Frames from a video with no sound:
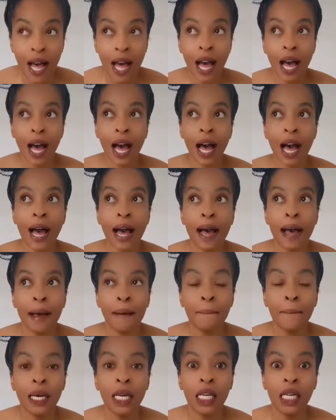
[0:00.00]
Um,
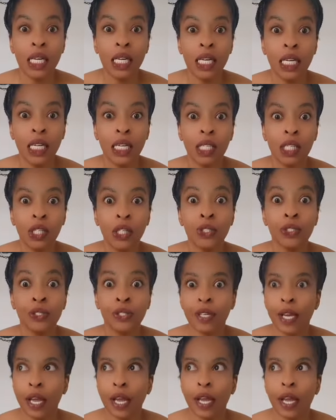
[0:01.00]

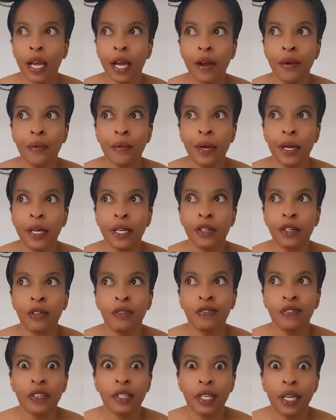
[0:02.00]
today I really don't feel
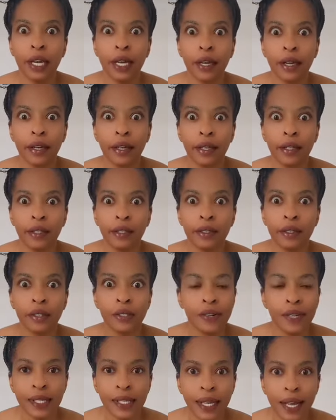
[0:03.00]
like
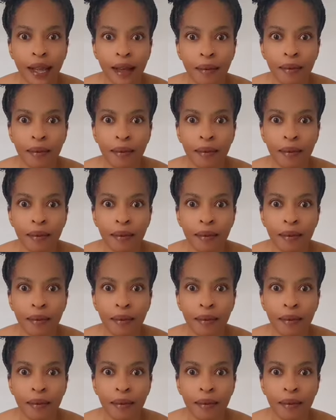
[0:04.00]
dressing up,